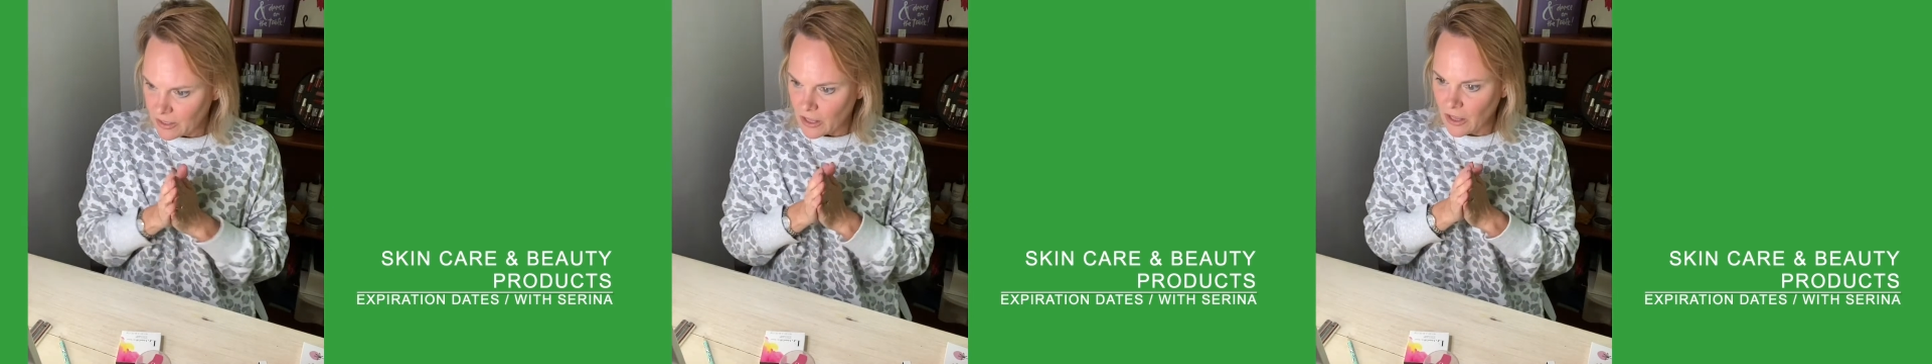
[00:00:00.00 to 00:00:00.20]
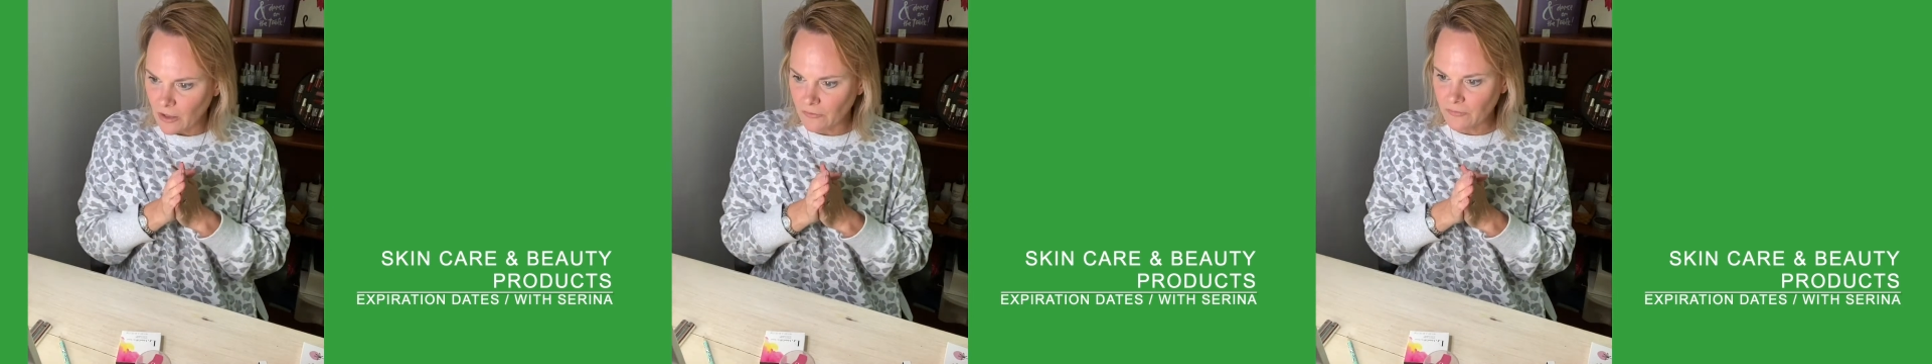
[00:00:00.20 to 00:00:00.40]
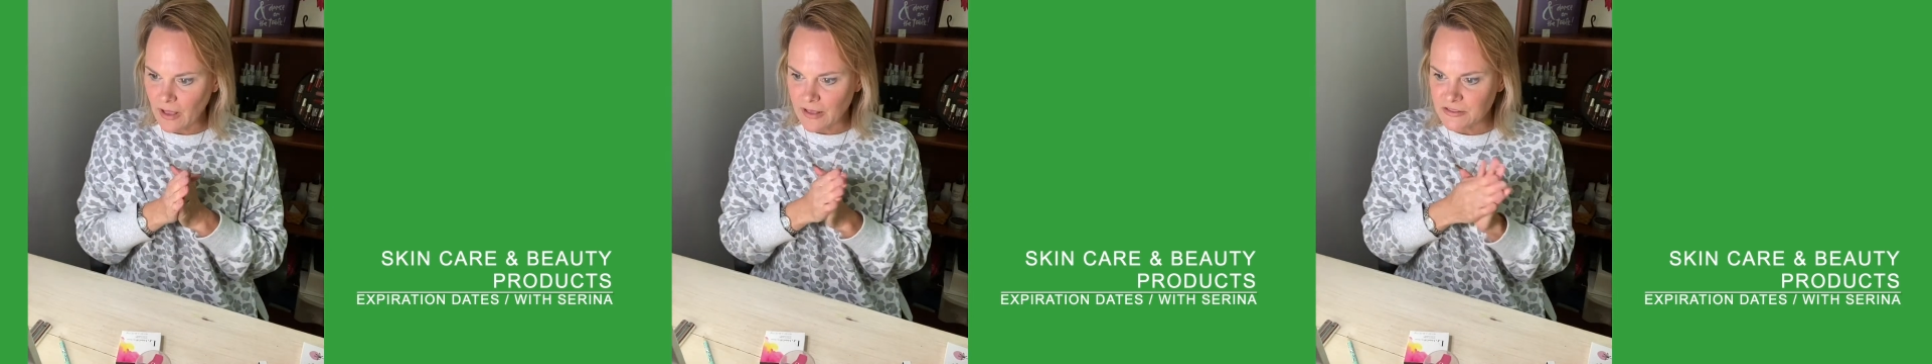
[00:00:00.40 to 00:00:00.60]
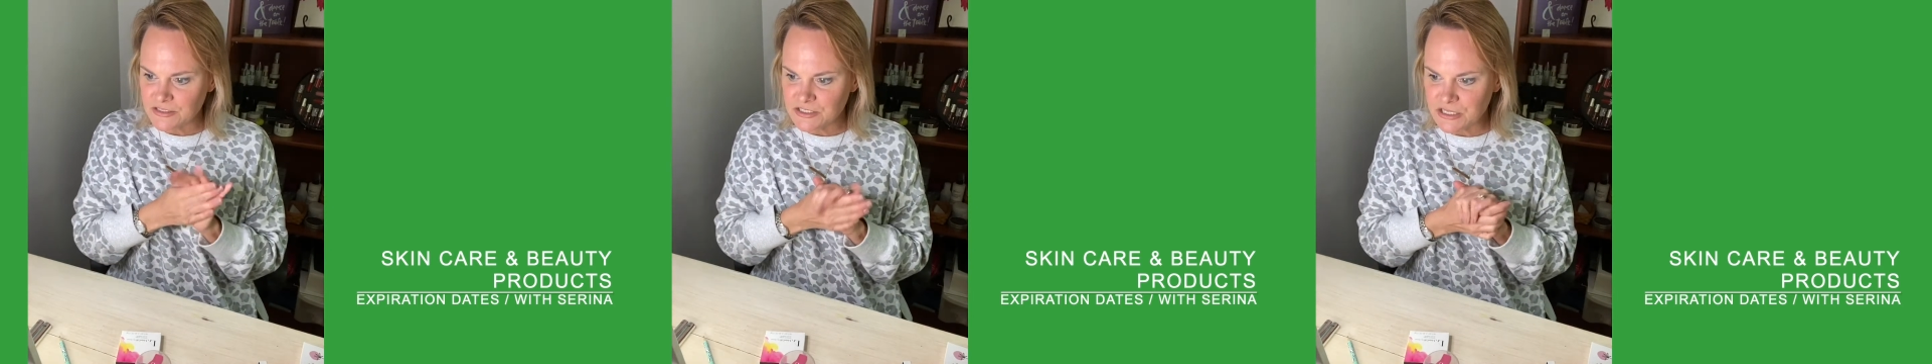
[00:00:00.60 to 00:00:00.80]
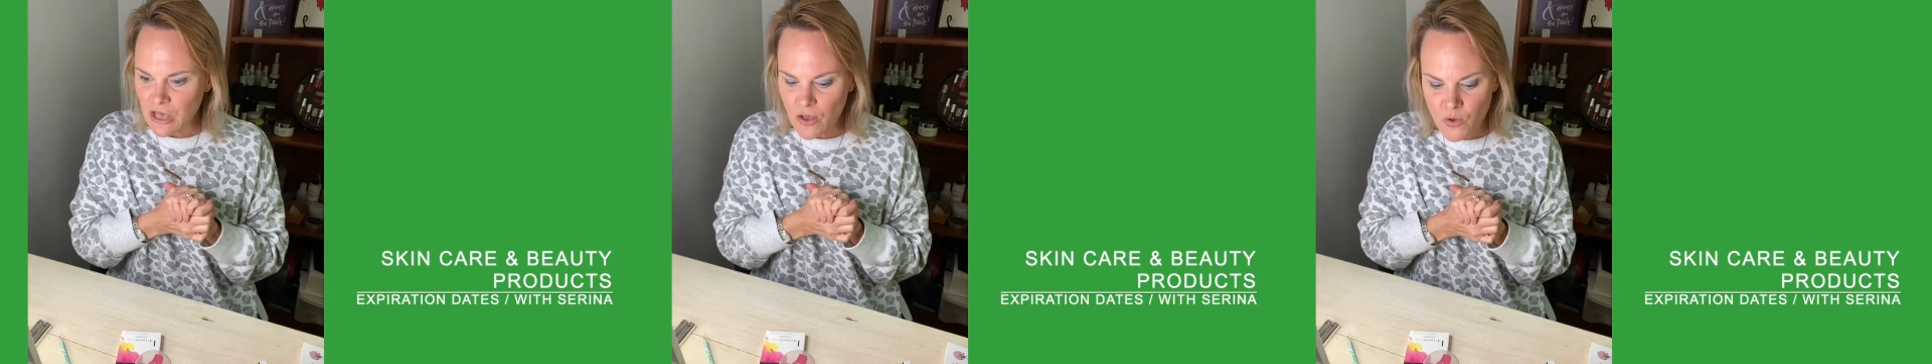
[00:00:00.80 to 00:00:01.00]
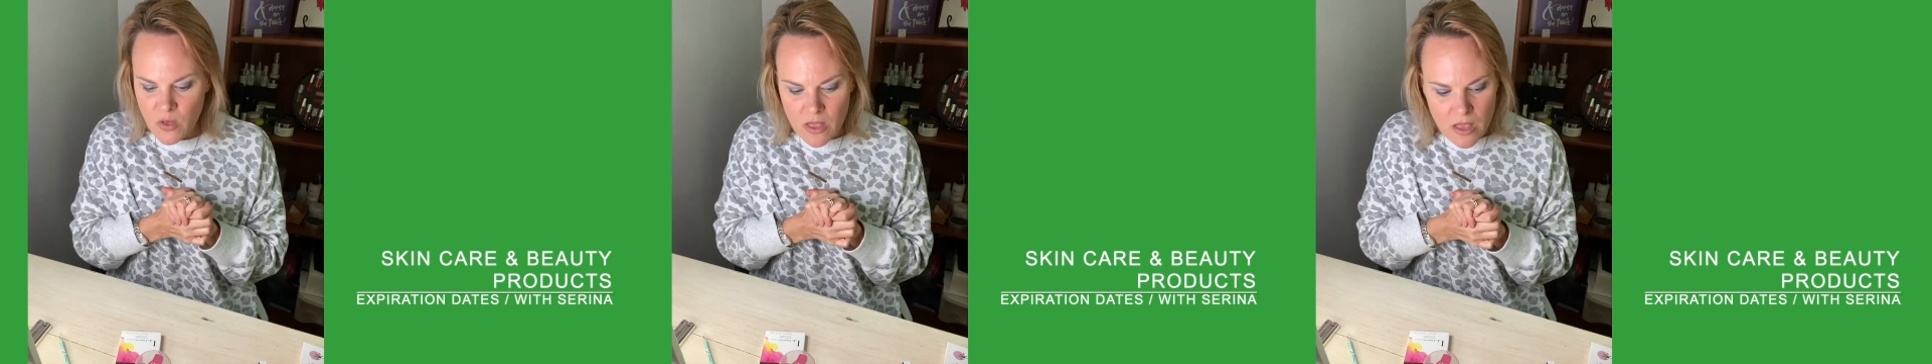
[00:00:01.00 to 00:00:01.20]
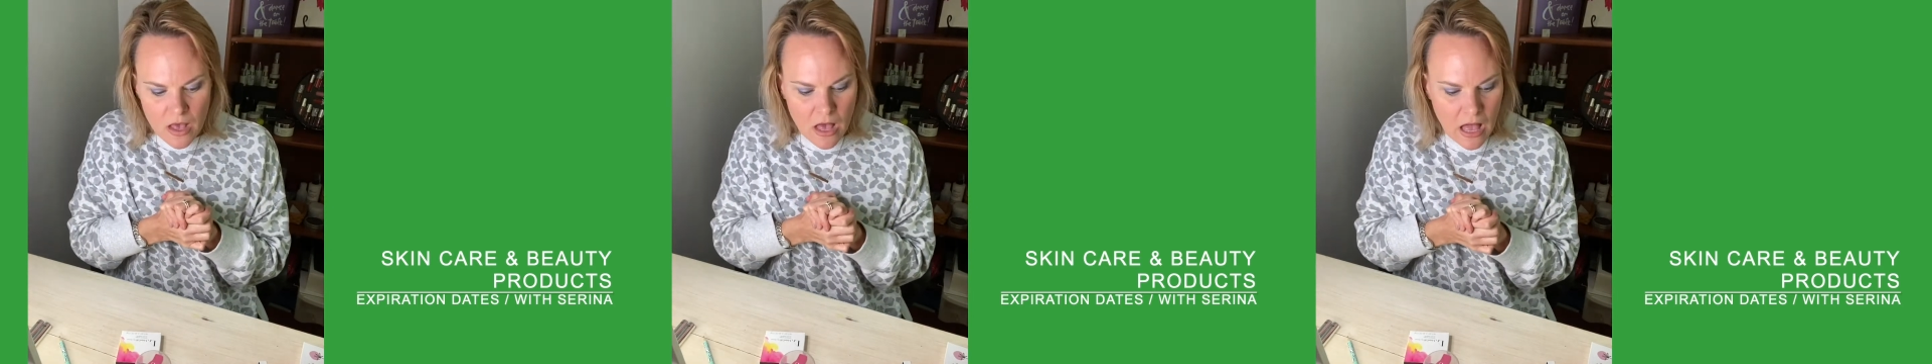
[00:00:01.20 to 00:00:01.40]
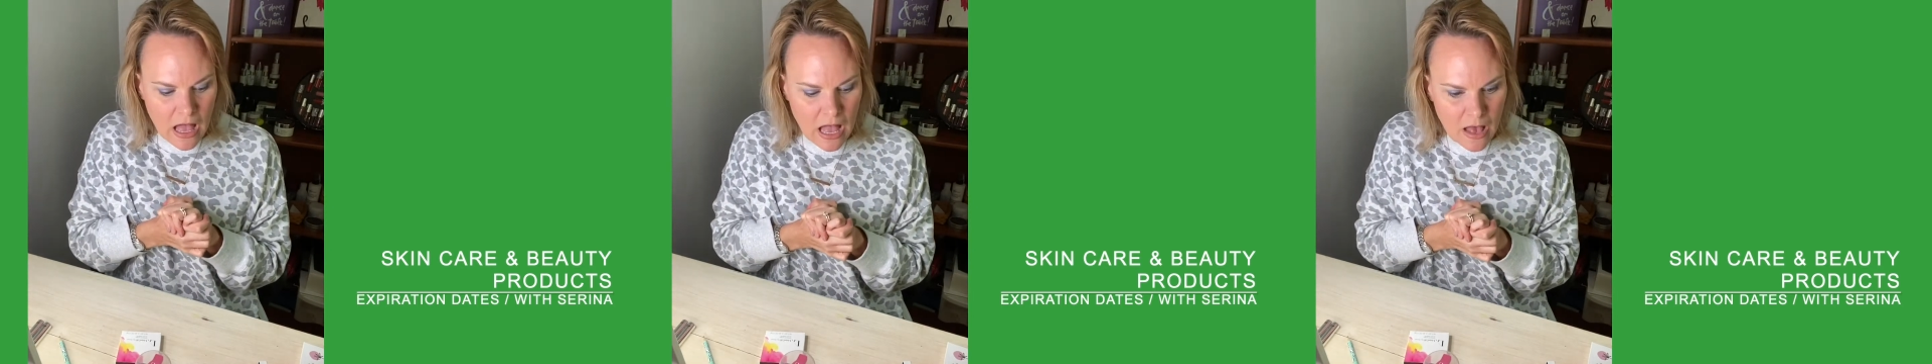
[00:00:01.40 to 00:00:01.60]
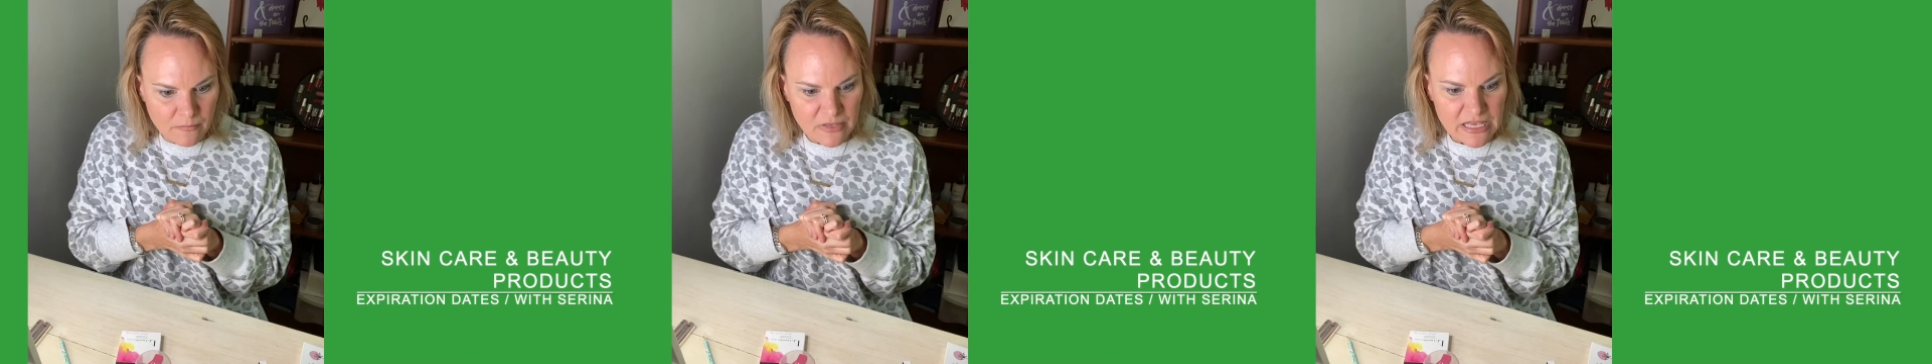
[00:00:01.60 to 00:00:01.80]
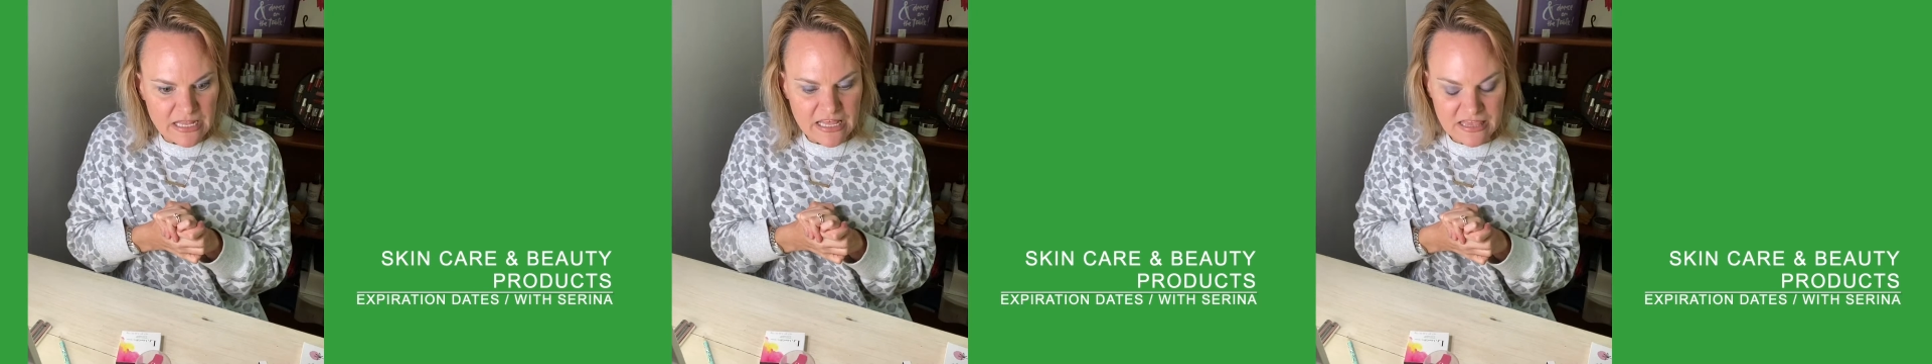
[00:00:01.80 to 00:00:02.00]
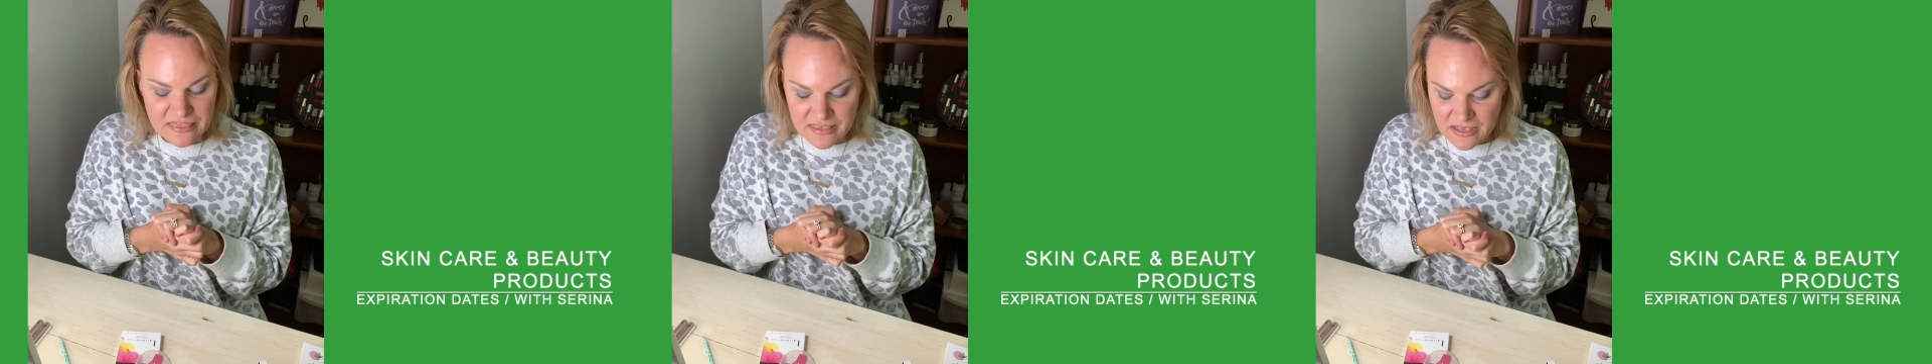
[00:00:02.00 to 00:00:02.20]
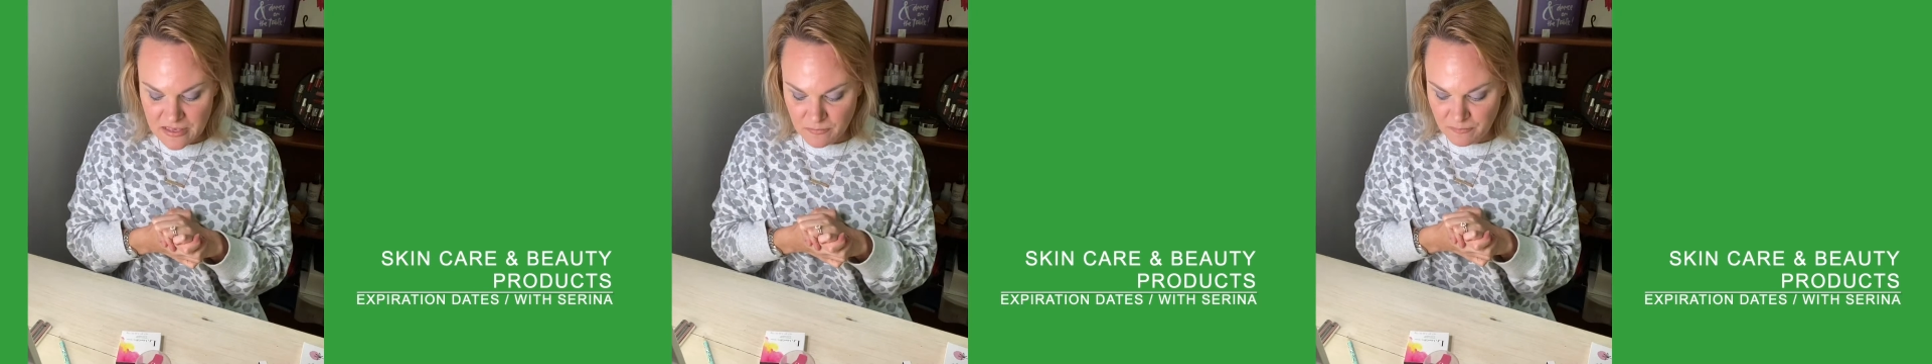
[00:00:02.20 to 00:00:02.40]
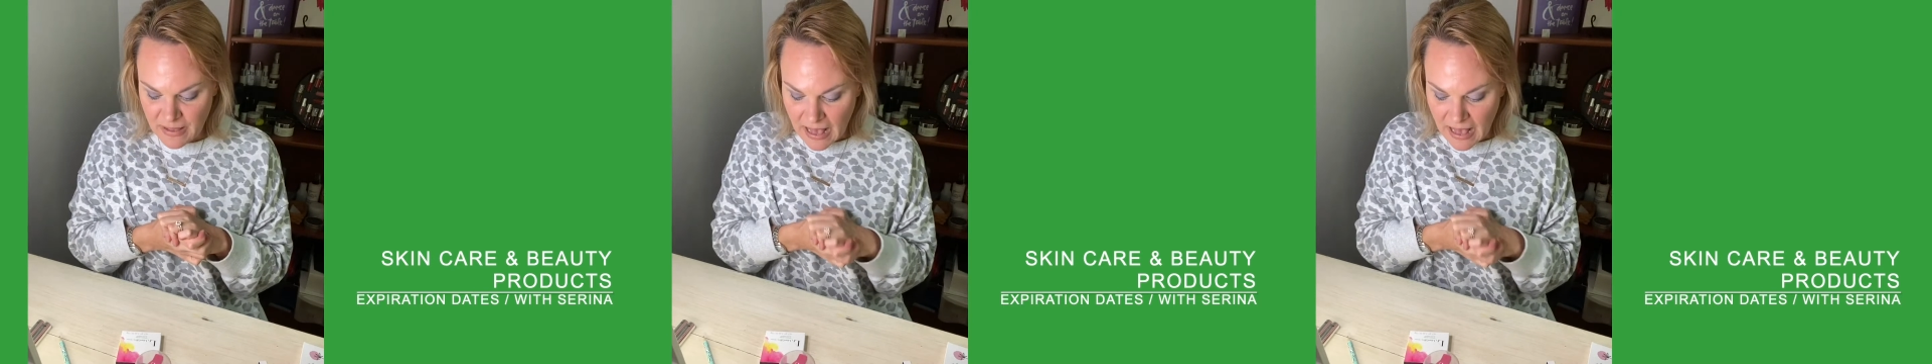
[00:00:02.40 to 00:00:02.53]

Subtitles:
All right, so anything